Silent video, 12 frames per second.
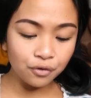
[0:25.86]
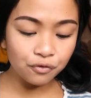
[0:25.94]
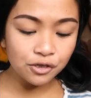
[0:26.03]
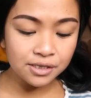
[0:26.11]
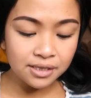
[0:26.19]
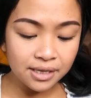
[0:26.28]
The
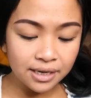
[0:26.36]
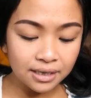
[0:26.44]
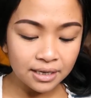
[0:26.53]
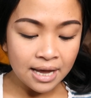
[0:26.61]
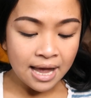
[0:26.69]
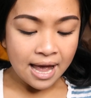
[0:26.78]
first thing
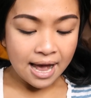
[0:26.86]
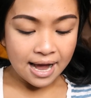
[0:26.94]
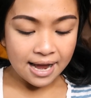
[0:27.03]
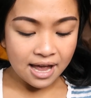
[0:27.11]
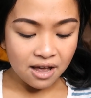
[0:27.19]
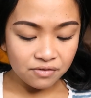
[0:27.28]
that
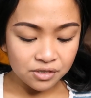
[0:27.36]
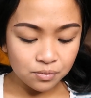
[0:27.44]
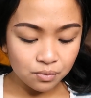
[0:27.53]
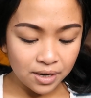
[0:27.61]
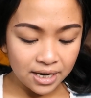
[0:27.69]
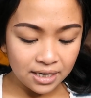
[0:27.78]
I have is
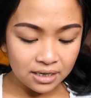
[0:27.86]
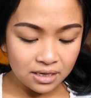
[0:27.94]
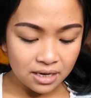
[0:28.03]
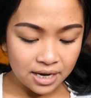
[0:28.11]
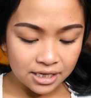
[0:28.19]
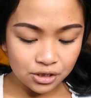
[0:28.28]
rain.
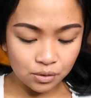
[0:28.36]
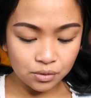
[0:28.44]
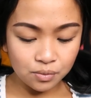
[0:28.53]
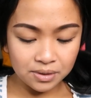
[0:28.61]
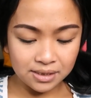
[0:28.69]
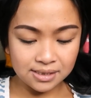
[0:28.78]
I don't
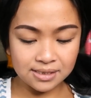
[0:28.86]
know what the